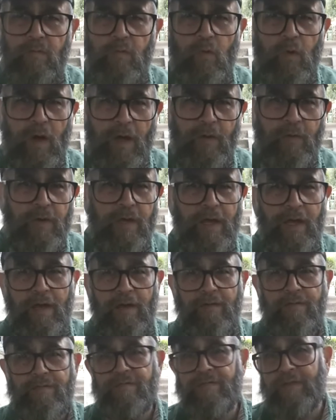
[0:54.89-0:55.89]
why we
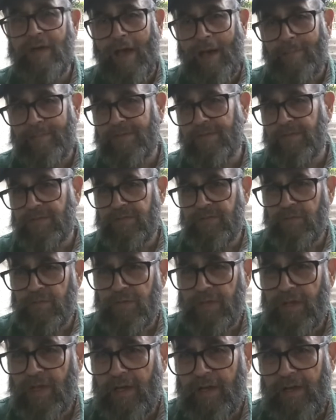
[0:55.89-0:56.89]
have apples
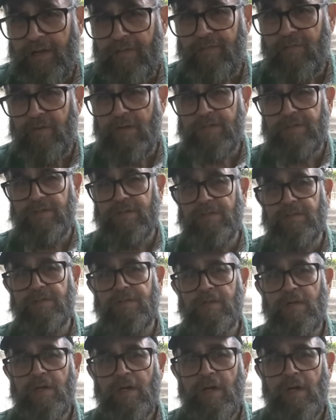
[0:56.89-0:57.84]
with honey, for instance,